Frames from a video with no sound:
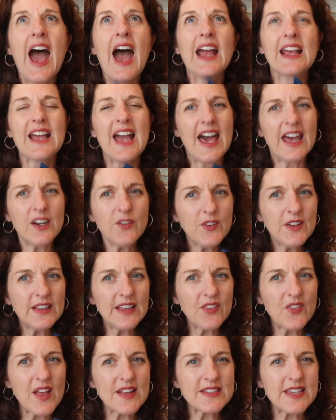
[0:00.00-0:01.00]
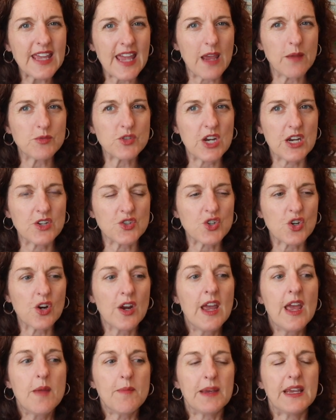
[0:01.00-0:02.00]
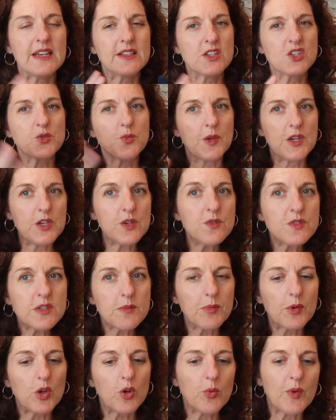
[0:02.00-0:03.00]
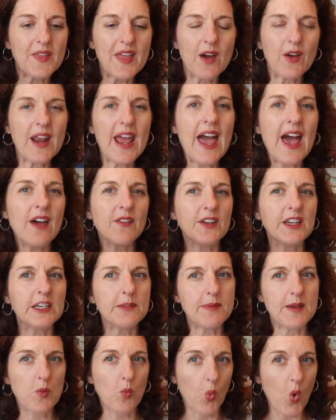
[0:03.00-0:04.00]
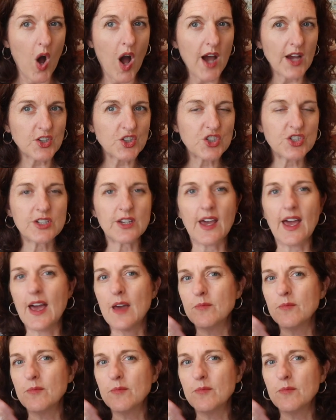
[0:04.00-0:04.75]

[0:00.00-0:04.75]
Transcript: I kind of feel like that's a game changer because it's reusable without having to be washed,